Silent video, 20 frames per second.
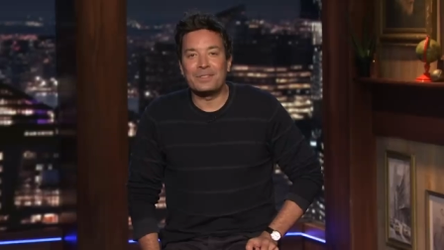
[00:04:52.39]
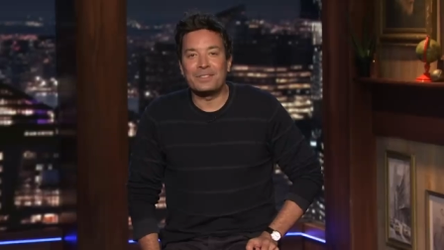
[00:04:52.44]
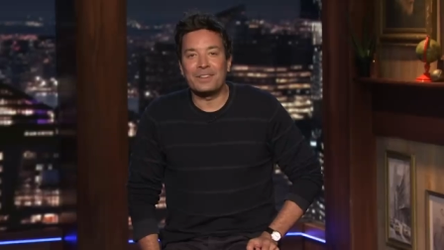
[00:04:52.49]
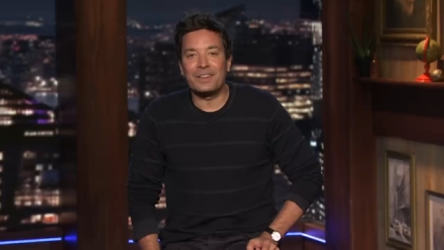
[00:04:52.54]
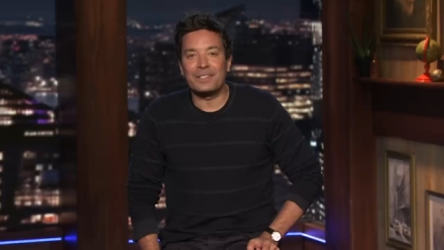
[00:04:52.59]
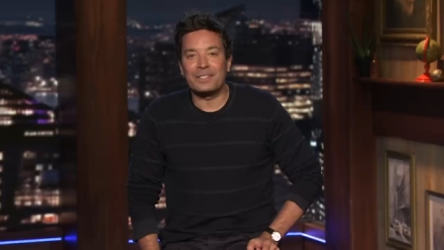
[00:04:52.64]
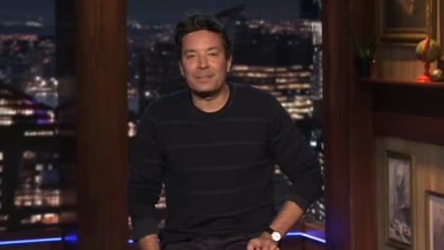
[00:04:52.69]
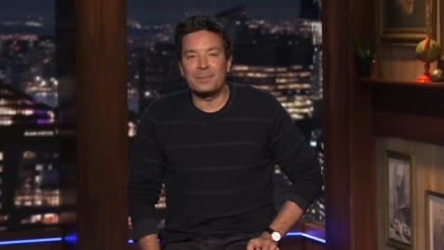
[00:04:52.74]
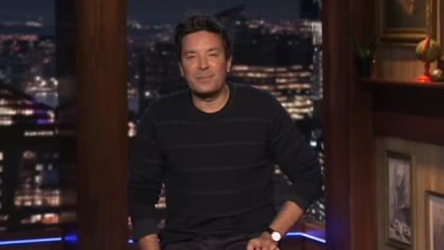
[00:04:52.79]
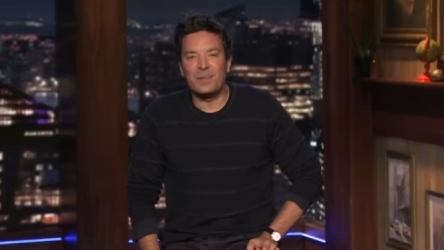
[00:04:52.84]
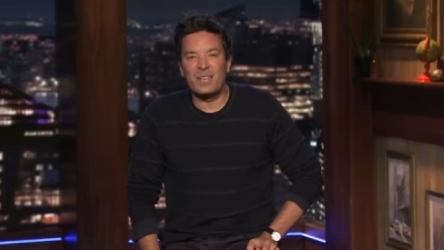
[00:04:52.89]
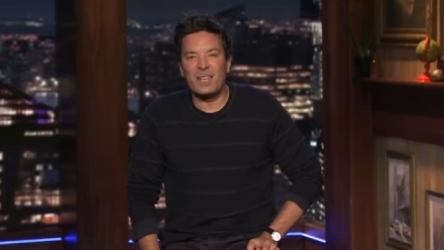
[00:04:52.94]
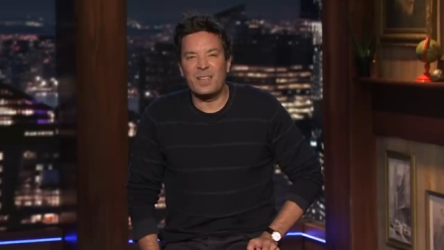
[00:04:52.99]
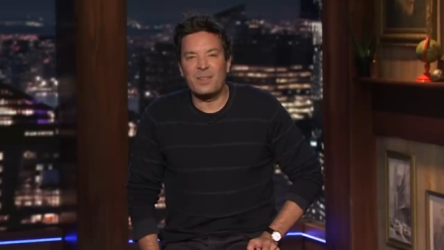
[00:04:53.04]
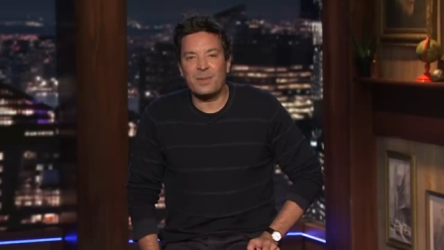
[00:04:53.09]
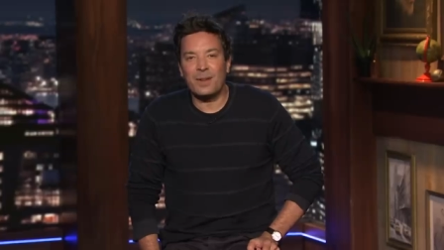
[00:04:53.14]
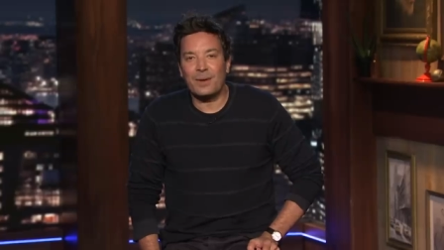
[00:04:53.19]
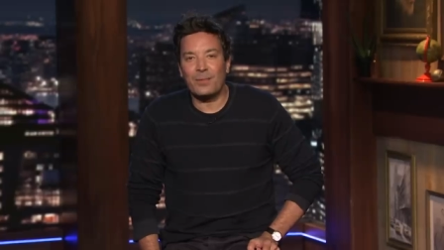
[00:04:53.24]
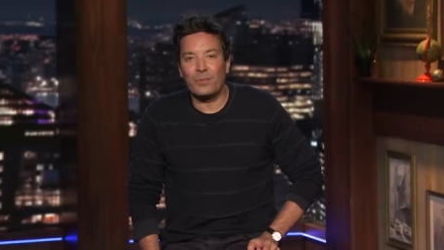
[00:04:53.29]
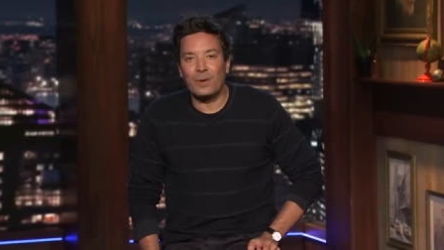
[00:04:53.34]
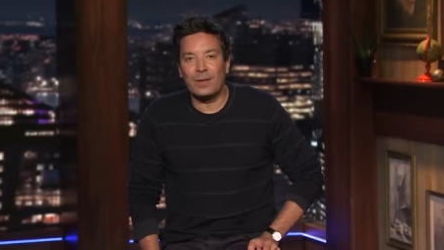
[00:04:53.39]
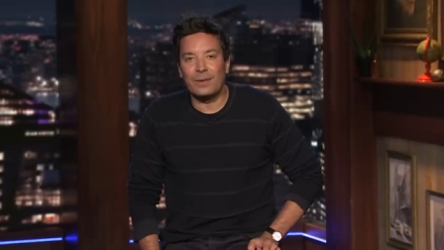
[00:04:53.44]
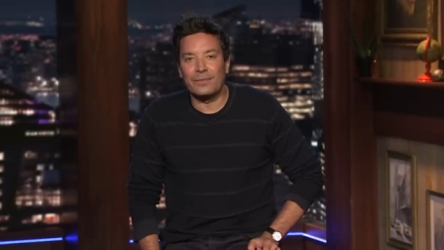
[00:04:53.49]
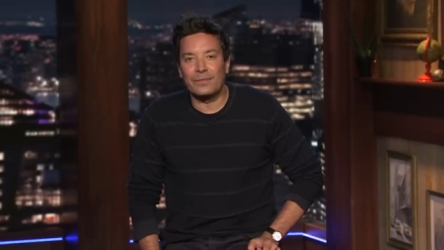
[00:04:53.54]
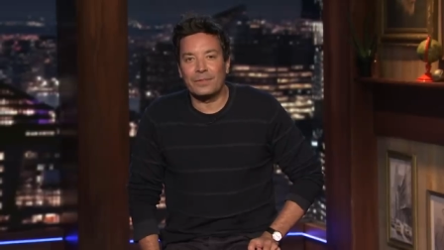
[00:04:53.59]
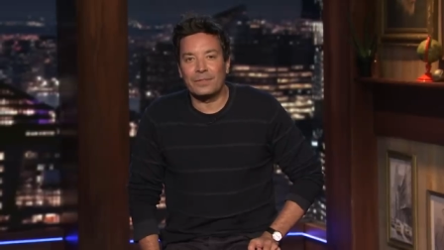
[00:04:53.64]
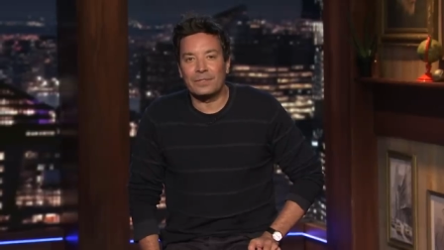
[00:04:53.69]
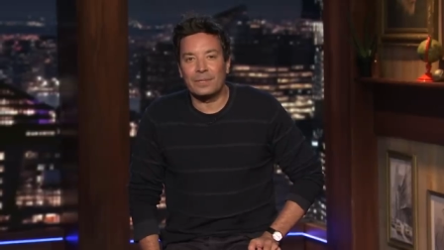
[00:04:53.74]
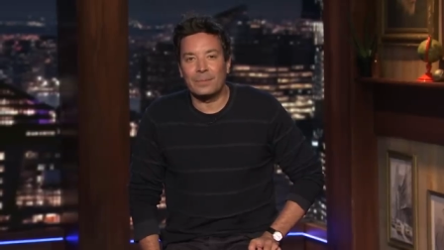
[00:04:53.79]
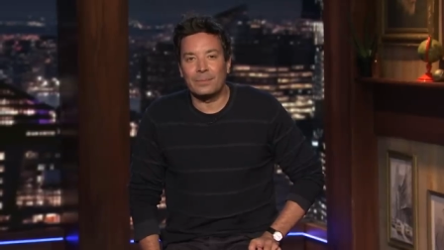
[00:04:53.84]
just me, but I'm waiting
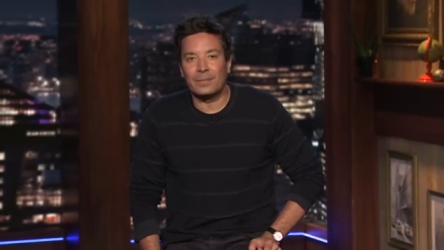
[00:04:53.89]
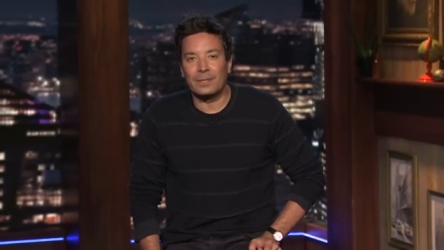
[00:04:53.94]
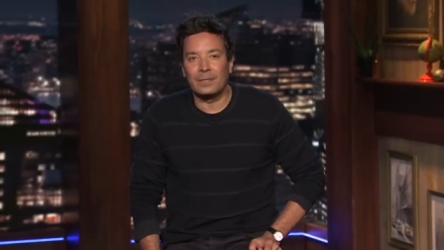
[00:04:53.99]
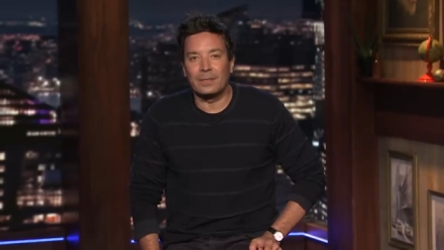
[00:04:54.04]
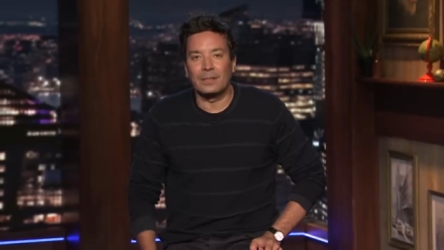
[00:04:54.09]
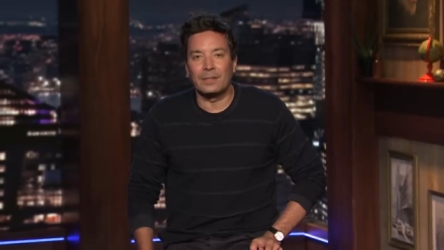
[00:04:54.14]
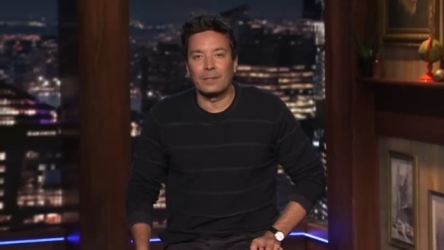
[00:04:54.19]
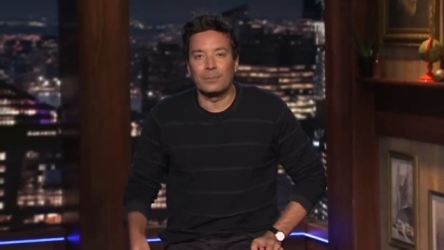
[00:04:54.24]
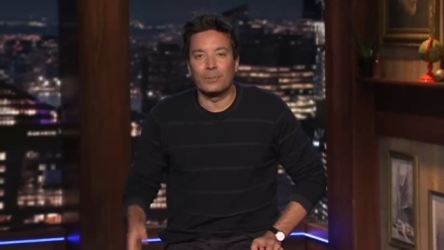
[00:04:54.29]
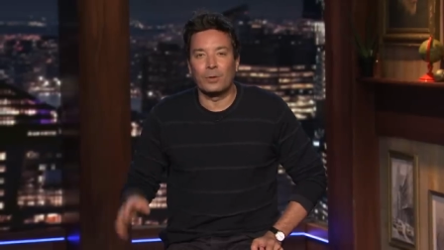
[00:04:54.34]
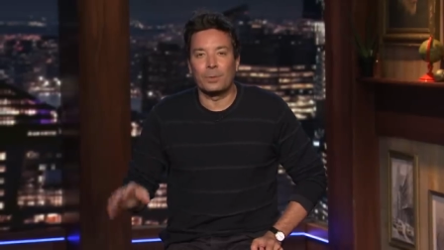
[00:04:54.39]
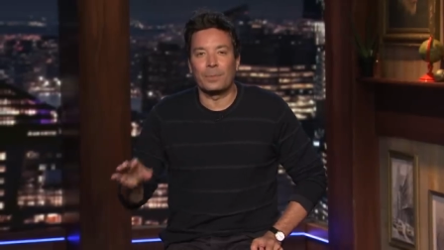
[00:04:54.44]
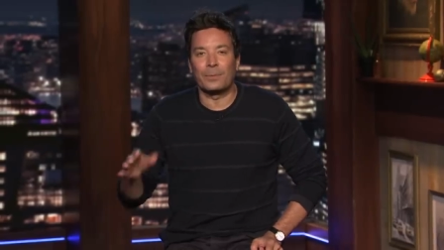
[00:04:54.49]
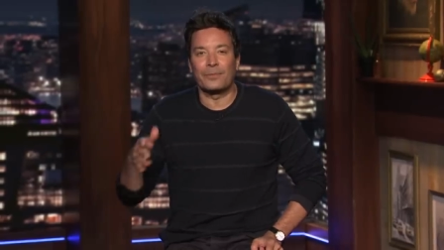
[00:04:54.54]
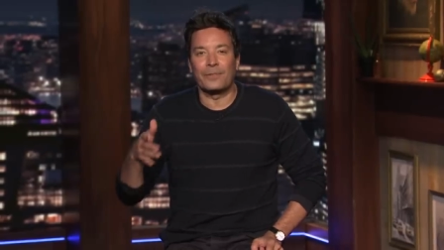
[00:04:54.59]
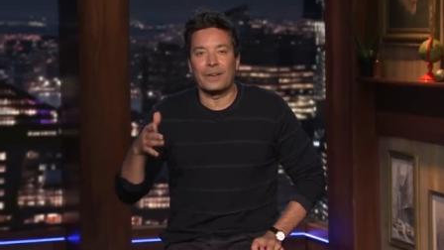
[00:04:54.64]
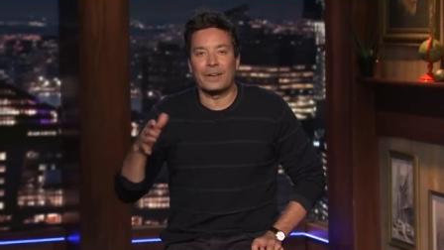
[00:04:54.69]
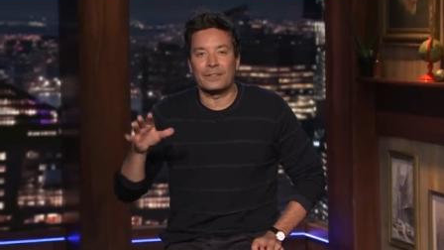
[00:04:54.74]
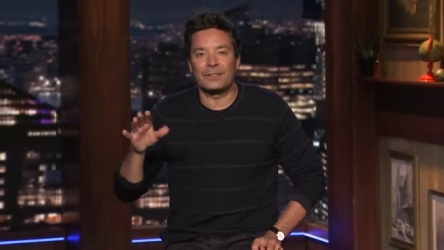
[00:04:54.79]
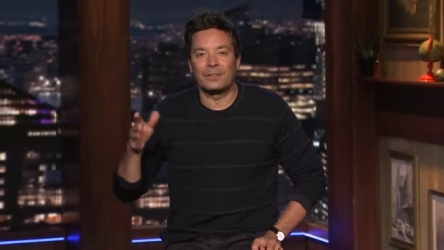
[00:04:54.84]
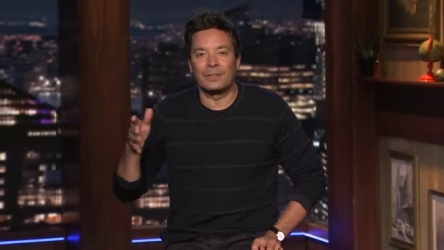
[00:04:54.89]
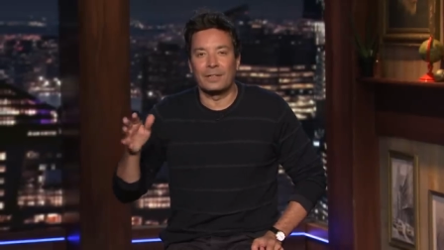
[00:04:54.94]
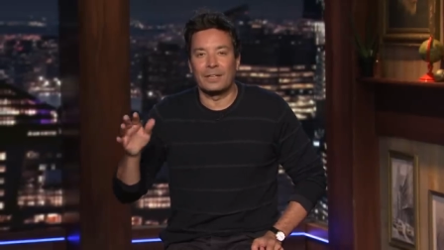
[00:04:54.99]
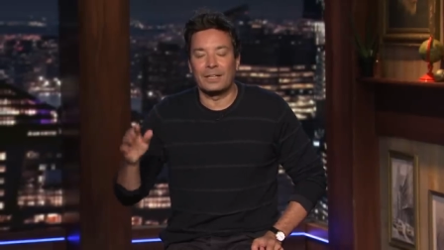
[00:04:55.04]
for something a little more professional,